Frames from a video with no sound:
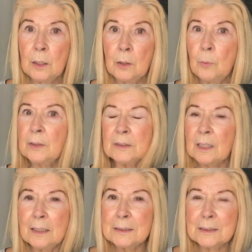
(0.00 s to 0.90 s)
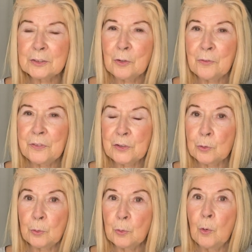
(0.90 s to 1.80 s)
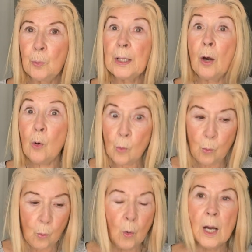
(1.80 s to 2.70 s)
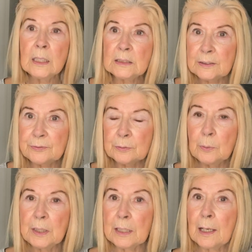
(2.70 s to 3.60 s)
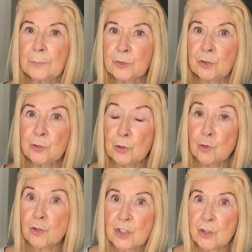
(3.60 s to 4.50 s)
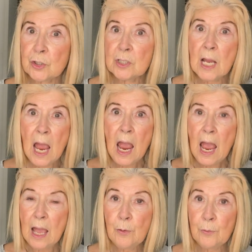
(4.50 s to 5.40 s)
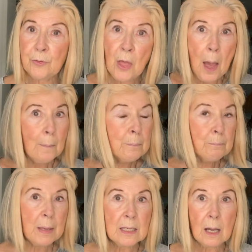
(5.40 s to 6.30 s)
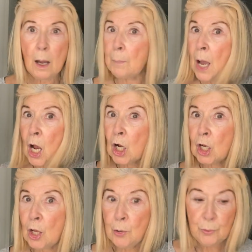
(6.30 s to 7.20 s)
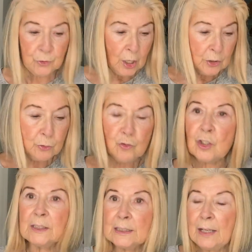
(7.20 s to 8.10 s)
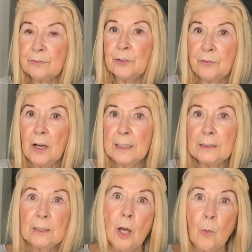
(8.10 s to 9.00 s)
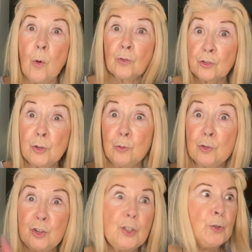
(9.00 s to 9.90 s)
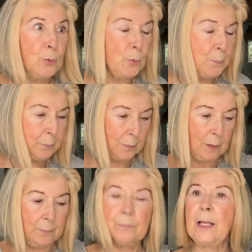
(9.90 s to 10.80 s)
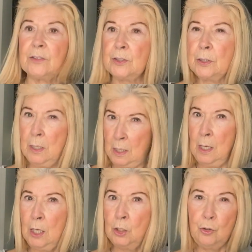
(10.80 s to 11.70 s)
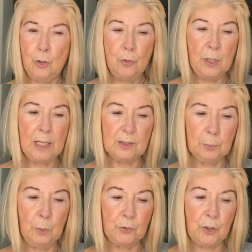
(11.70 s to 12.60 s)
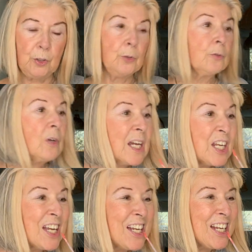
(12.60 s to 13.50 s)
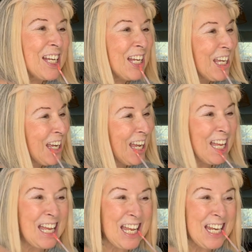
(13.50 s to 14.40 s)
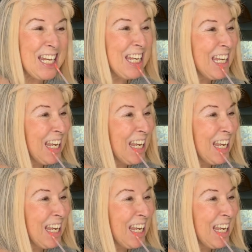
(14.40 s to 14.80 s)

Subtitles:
one size does not fit all. We are all different when it comes to nutrition, health, makeup, clothes. You just have to find what suits you. That's New Year's motto. Right, and